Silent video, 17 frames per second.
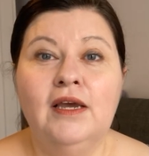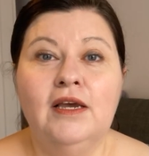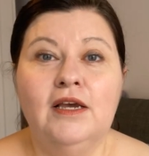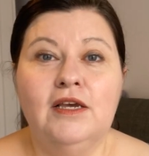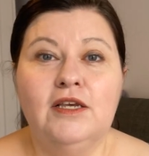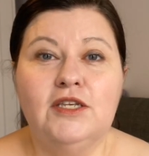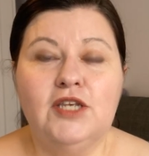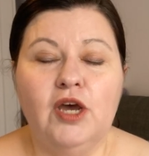
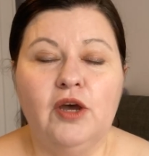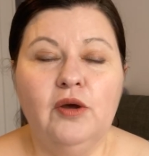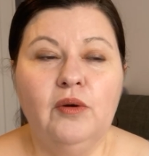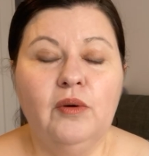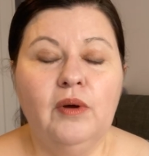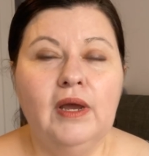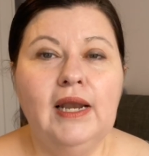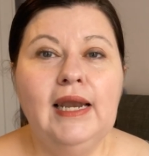
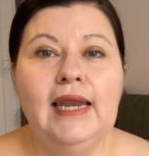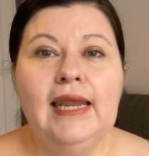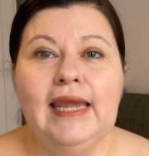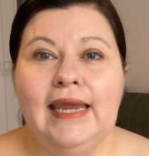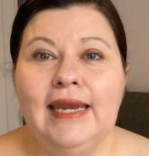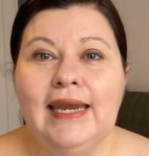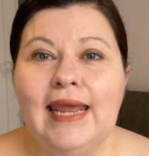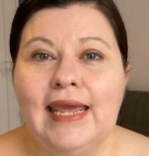So
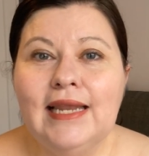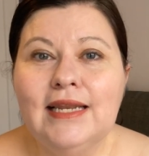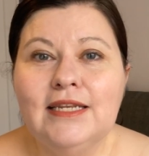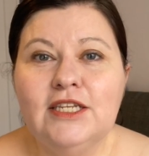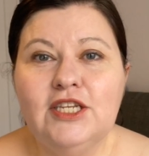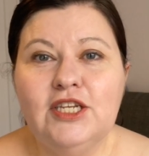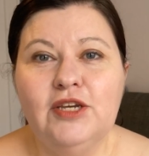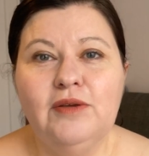lean
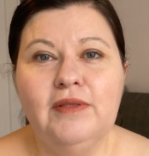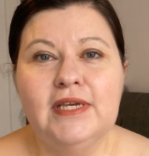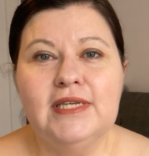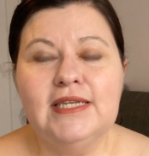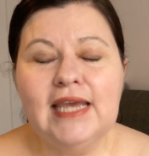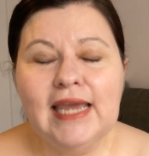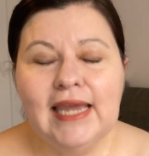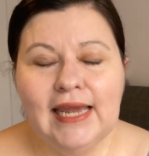into
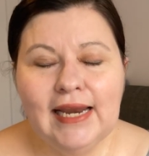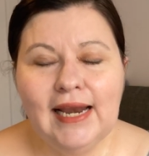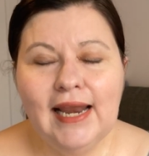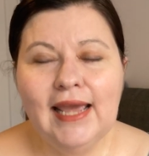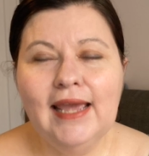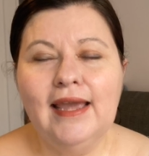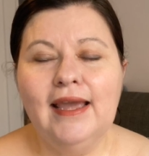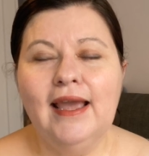this
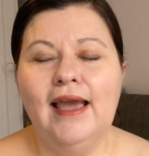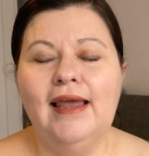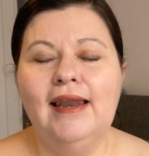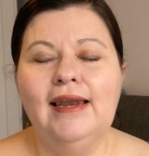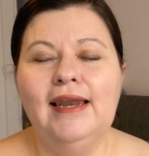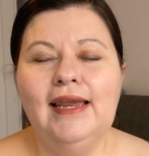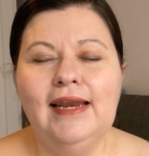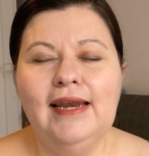healing,
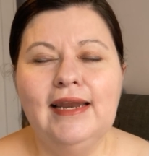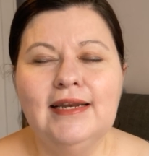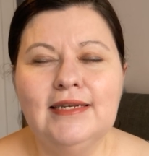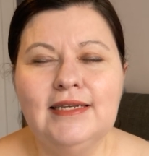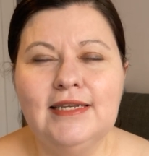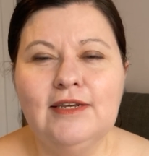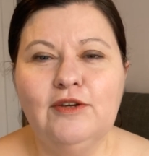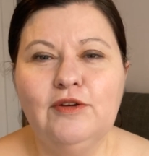lean
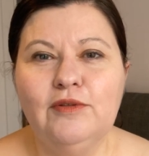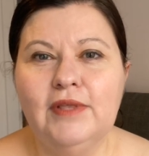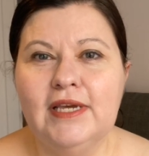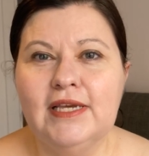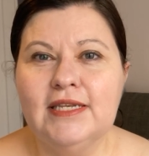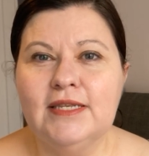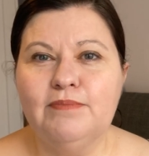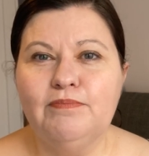into
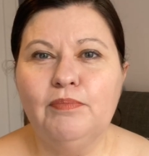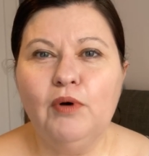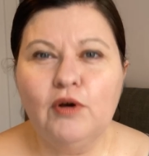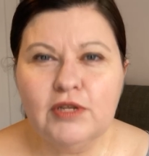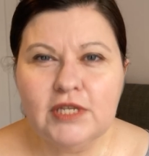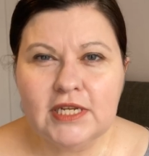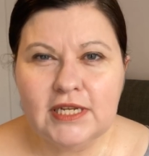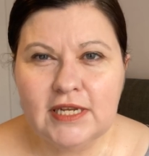this
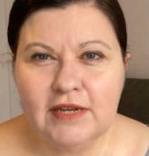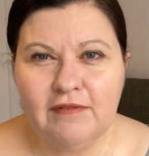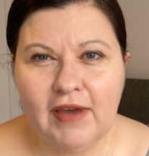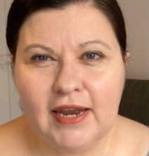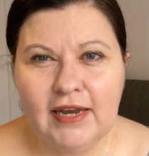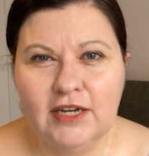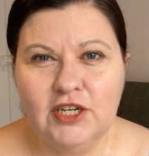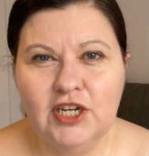positive
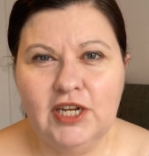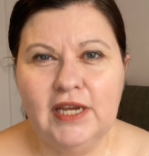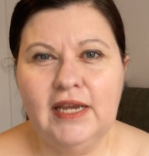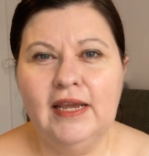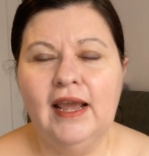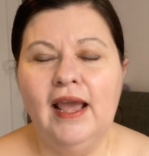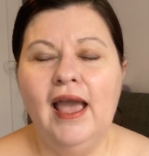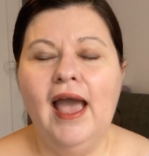
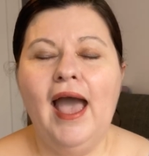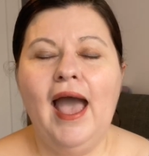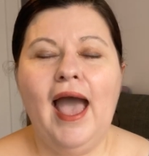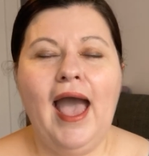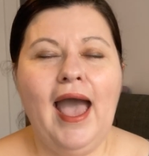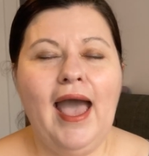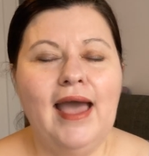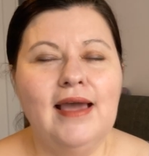energy
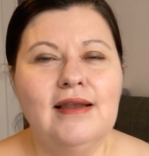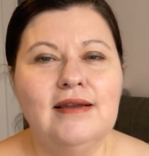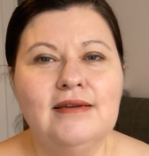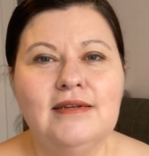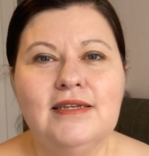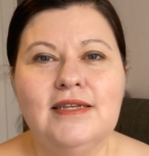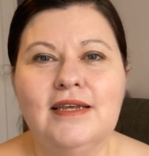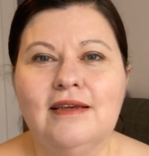
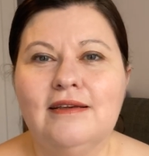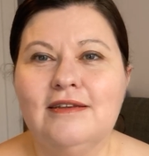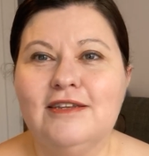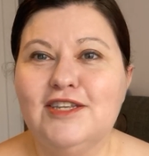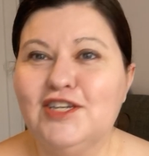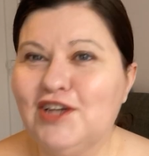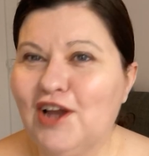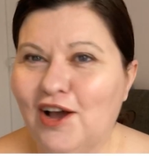and
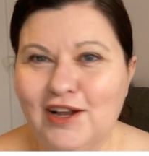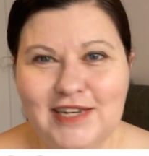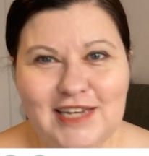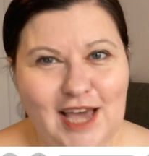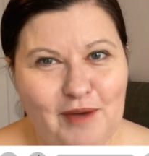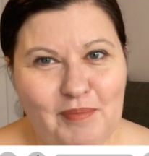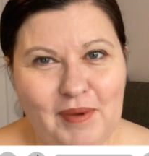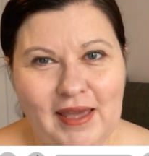start
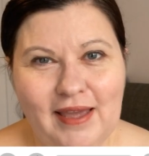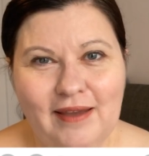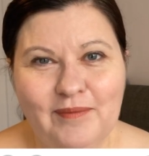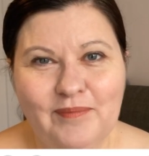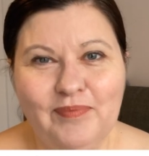tapping.